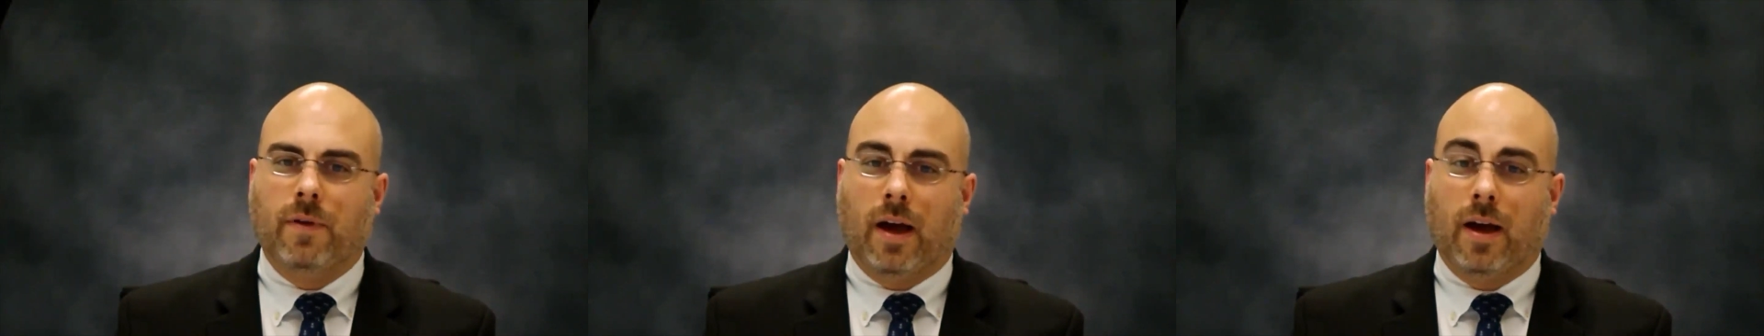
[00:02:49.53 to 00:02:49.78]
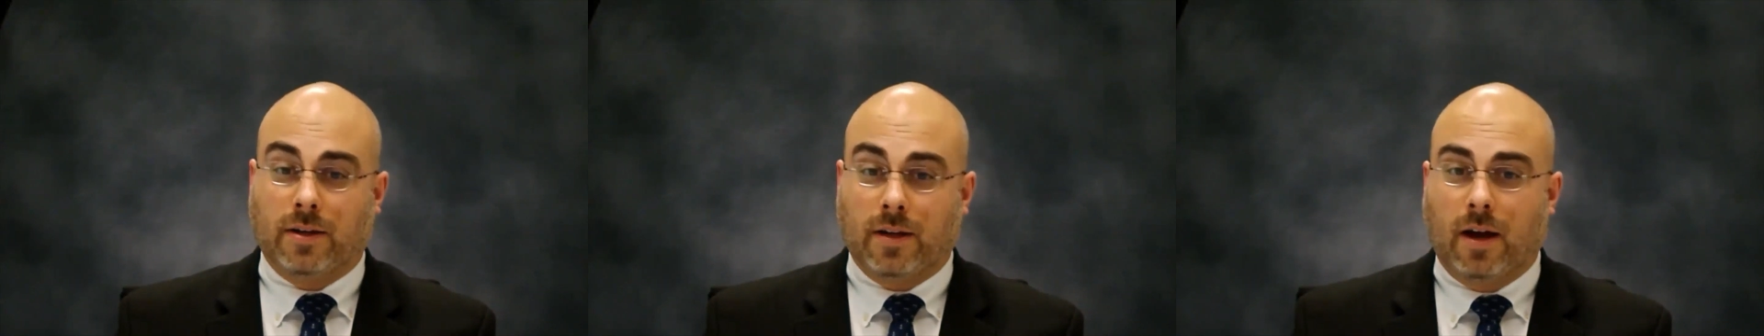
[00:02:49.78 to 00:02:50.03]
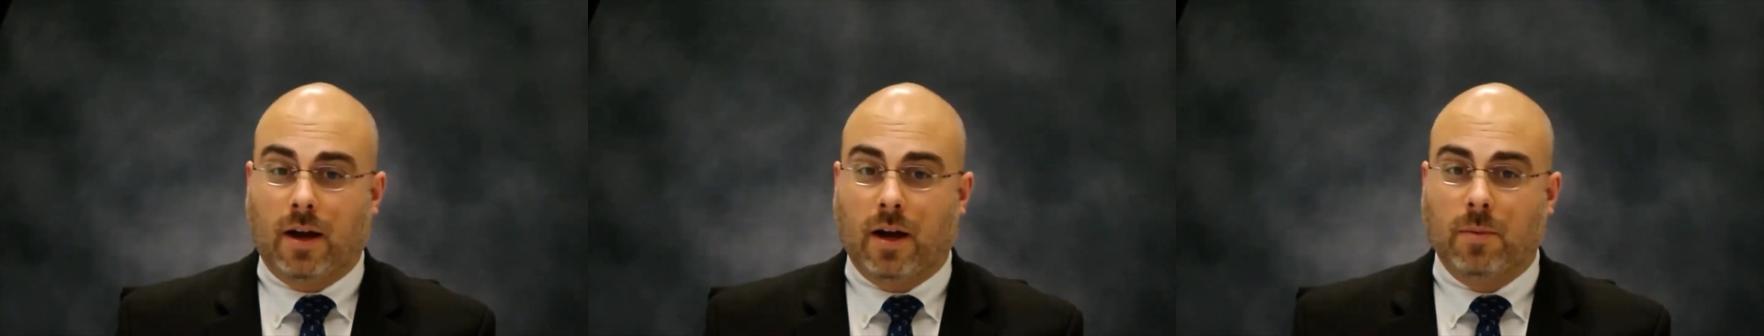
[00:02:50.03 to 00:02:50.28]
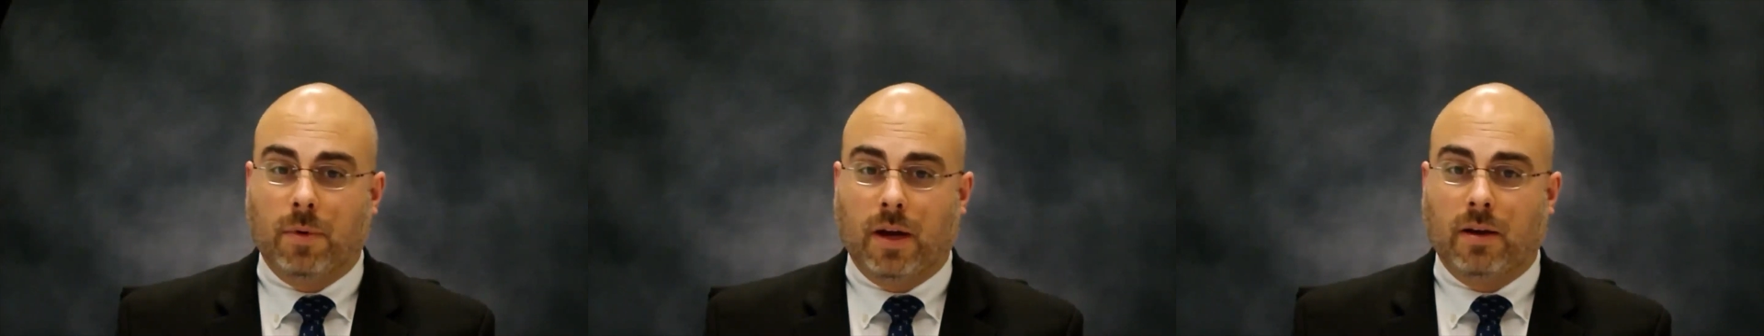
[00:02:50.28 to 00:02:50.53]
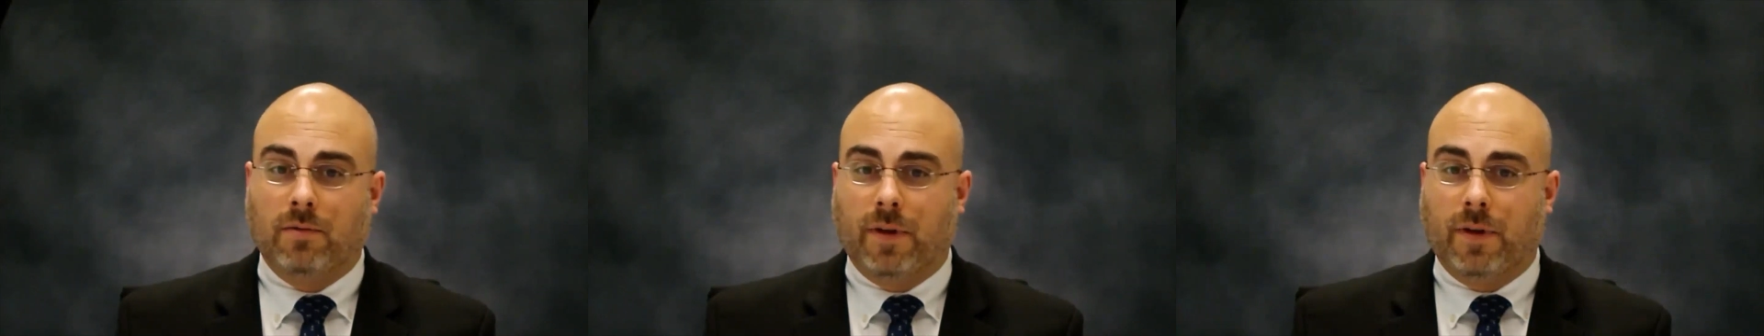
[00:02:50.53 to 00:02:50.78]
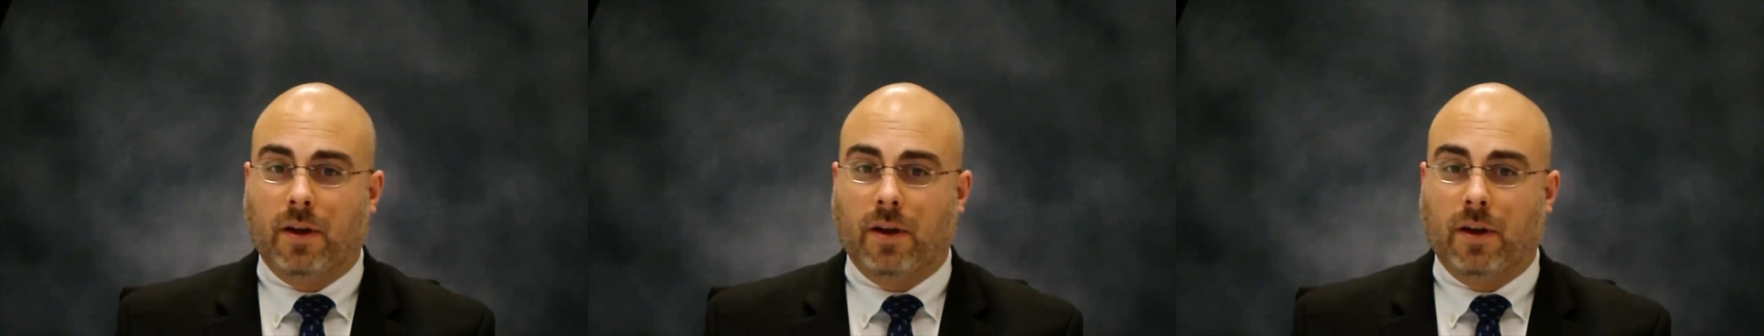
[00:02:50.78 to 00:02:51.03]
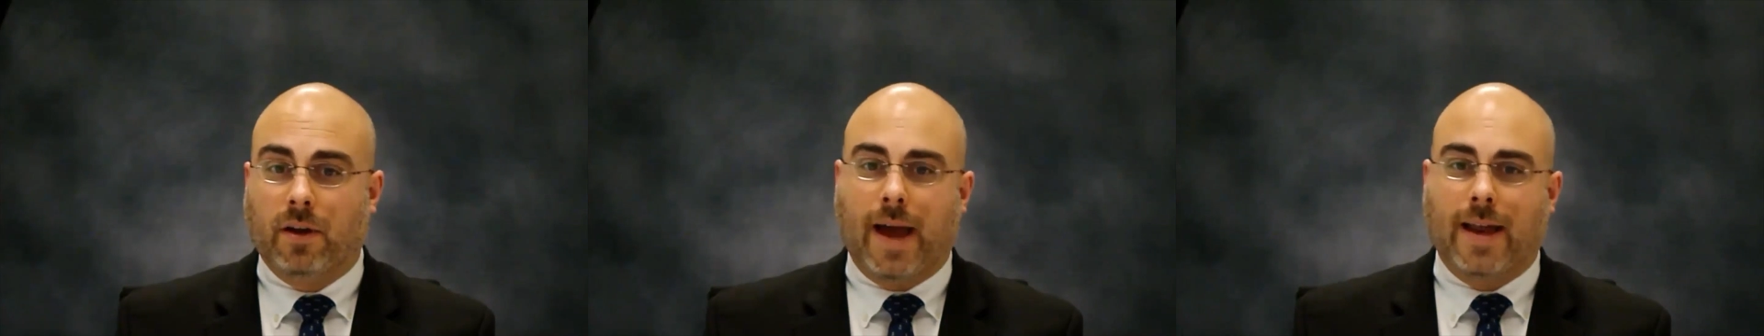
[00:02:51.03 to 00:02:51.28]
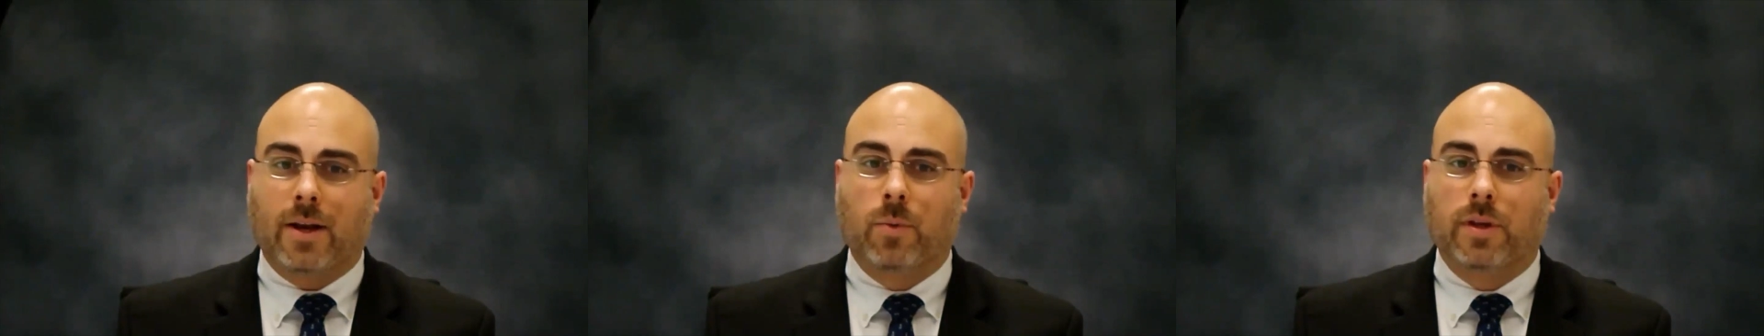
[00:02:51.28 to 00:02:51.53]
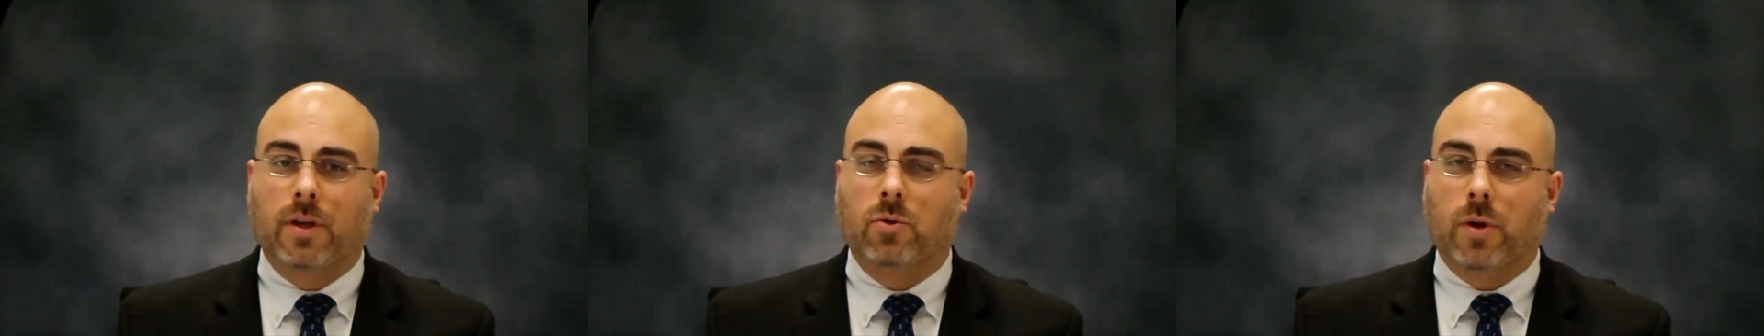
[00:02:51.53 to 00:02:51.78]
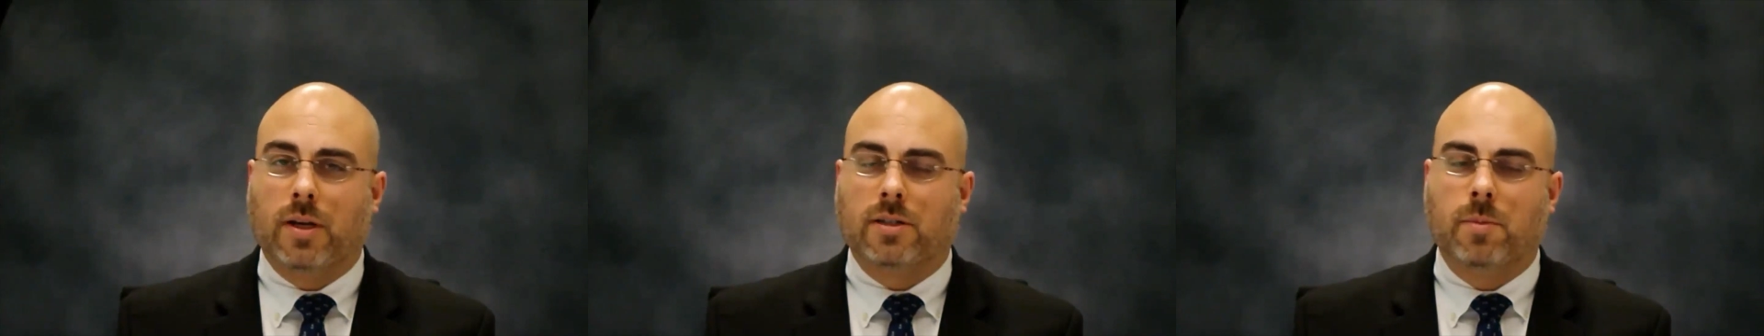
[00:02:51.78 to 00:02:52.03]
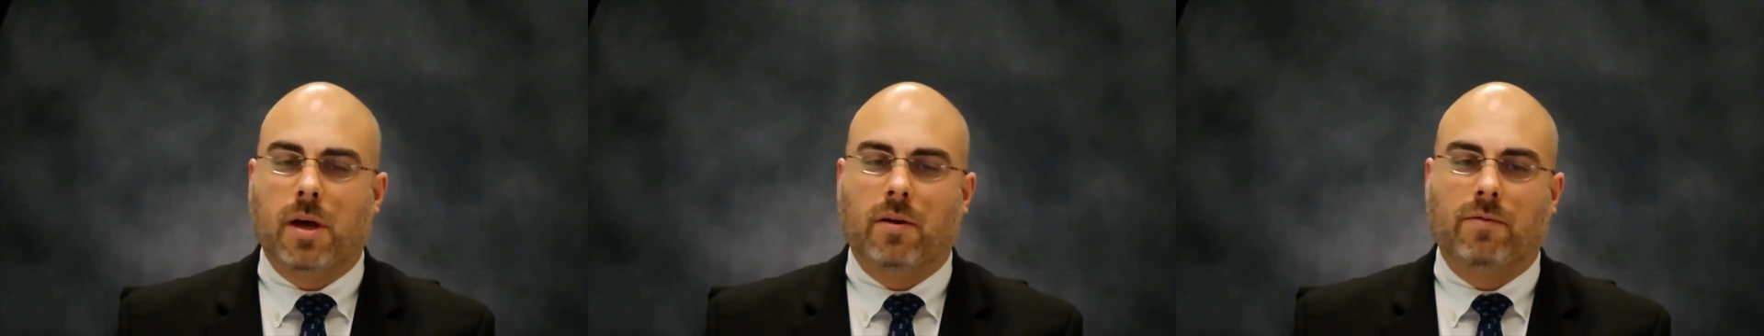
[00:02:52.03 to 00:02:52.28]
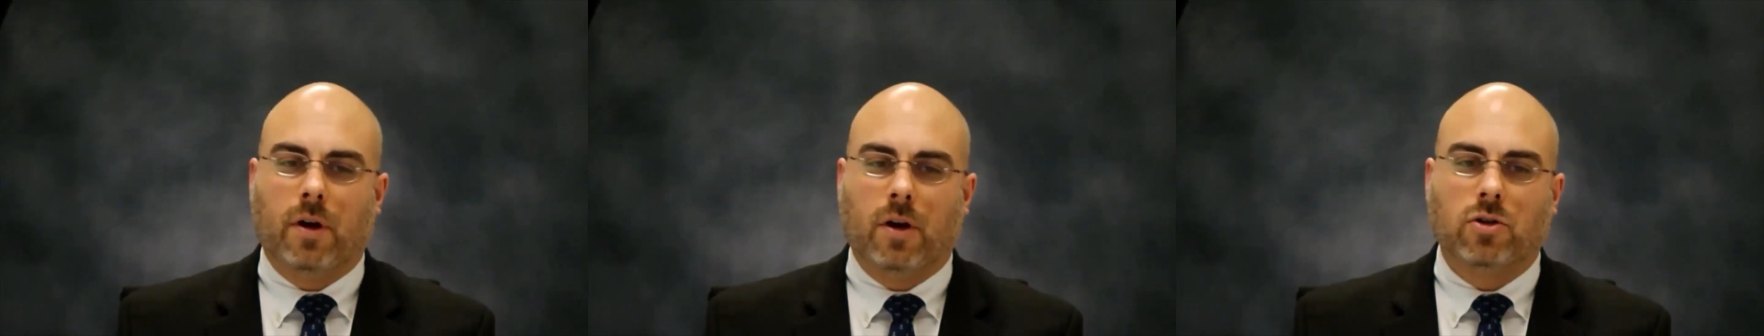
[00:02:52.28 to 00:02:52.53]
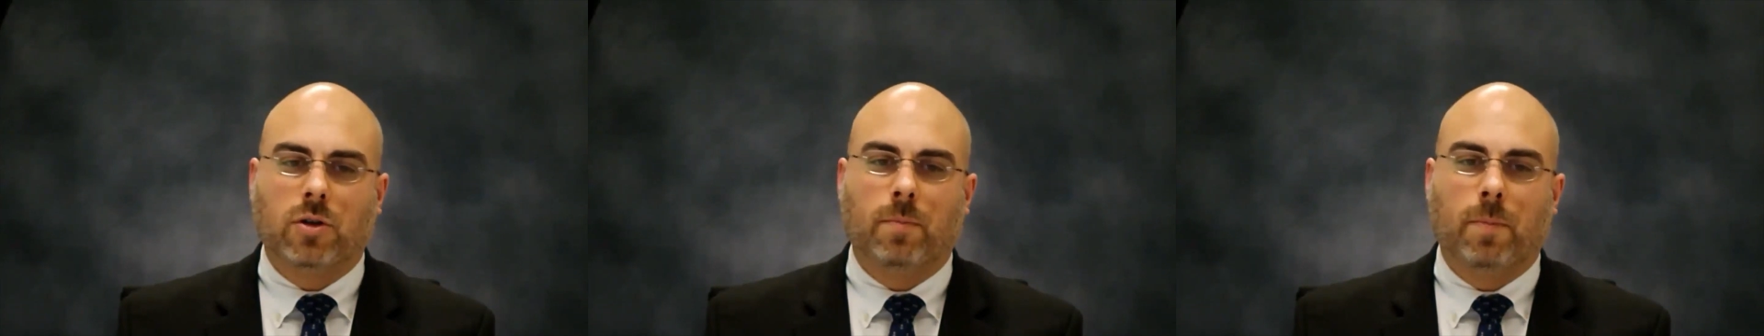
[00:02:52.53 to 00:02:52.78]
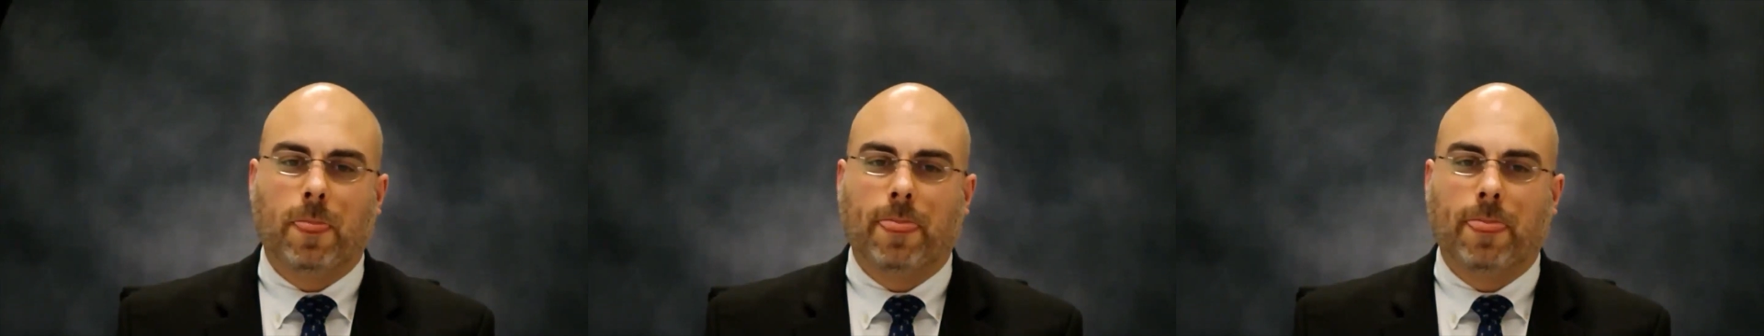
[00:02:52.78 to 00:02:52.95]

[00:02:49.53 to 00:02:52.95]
on time, and failed to adequately address the malfunction.